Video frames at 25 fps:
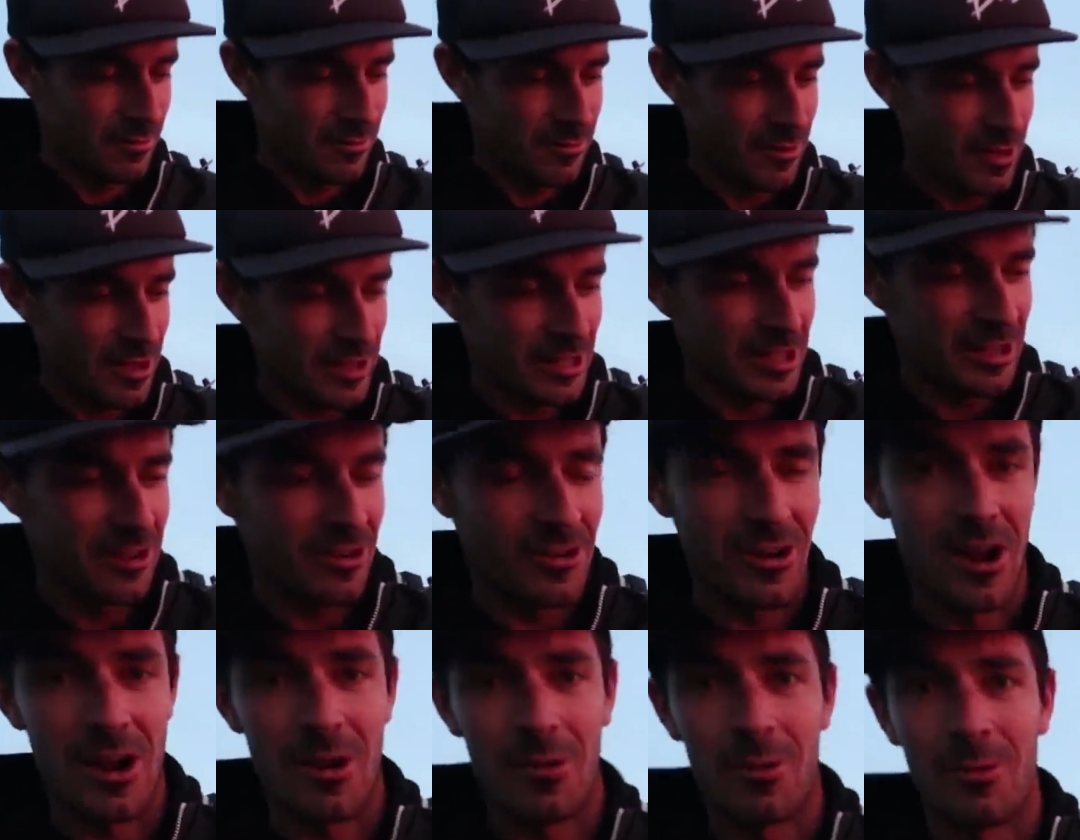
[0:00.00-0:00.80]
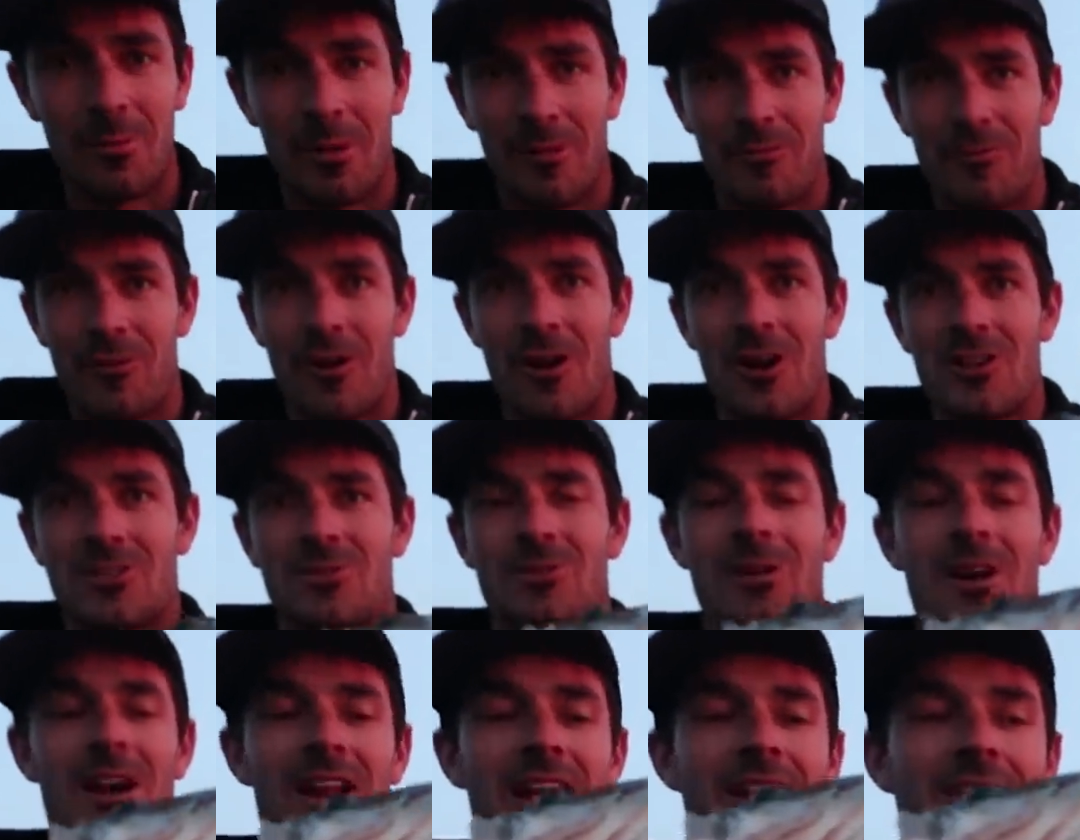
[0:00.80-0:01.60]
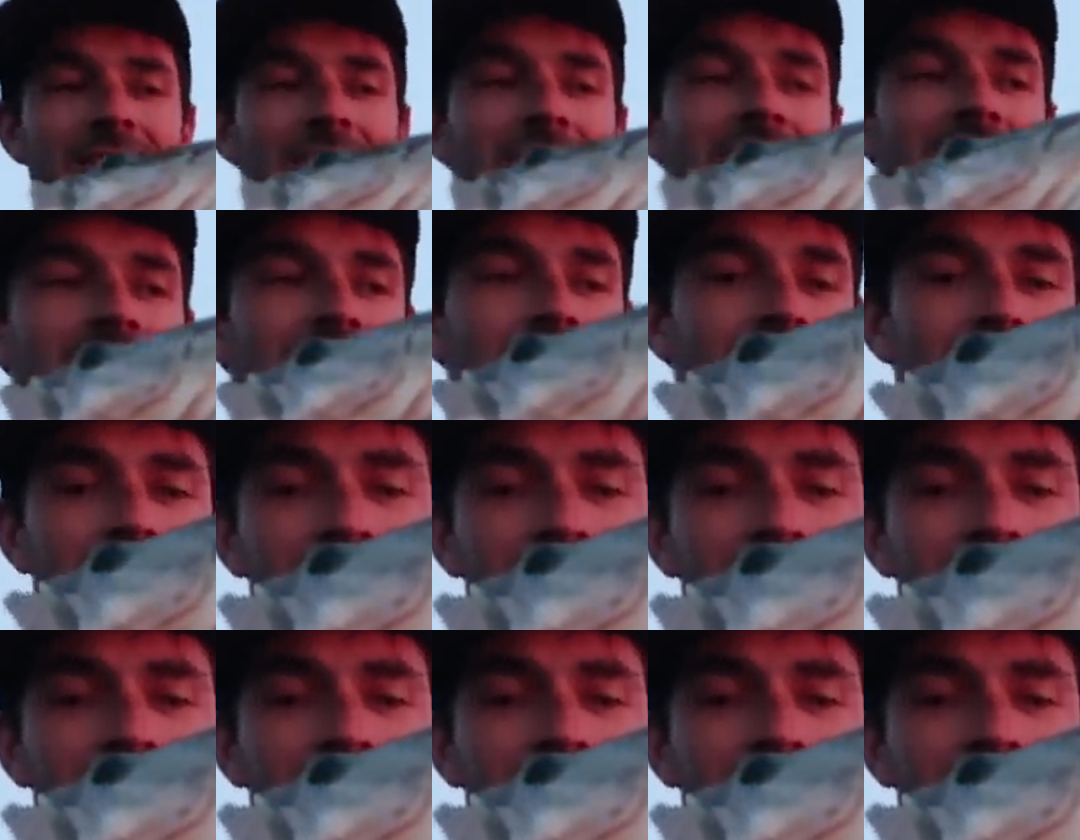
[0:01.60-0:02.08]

Fucking incredible. My first one ever.